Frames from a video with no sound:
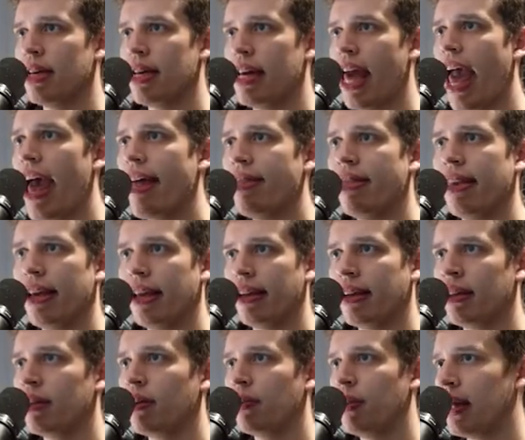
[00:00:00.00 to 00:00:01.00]
ending
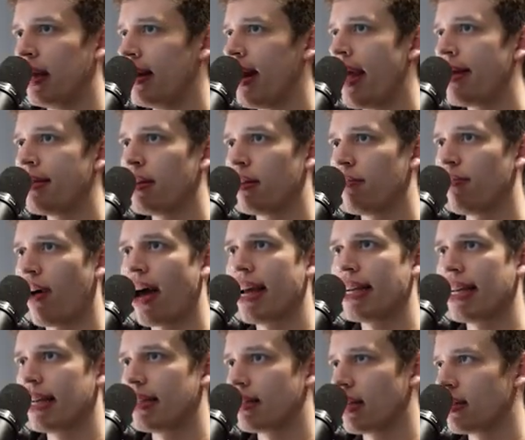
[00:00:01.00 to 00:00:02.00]
with landed
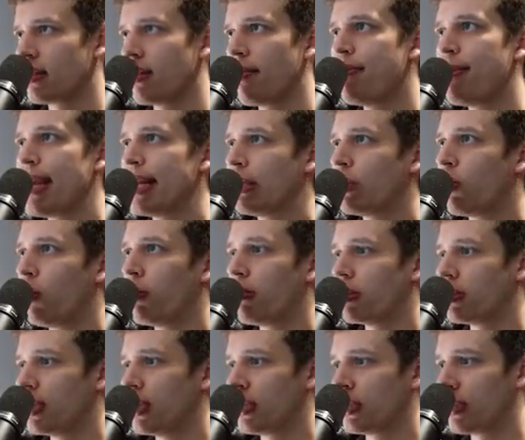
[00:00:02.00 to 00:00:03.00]
Vikings as the main
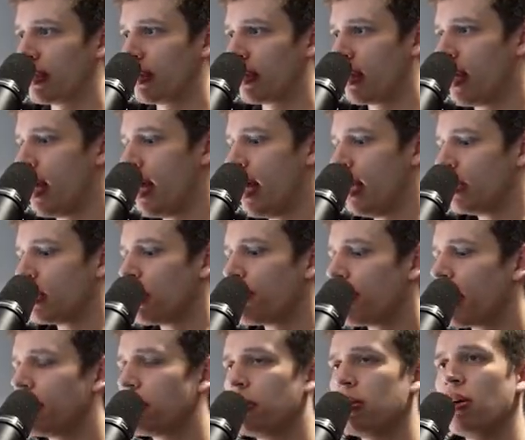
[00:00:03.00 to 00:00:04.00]
composition.
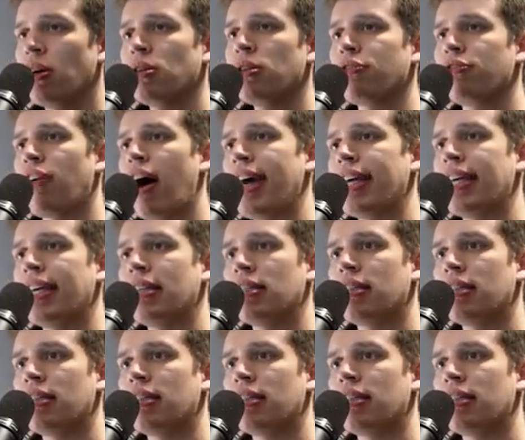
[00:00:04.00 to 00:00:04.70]
Sometimes, you know, the Vikings,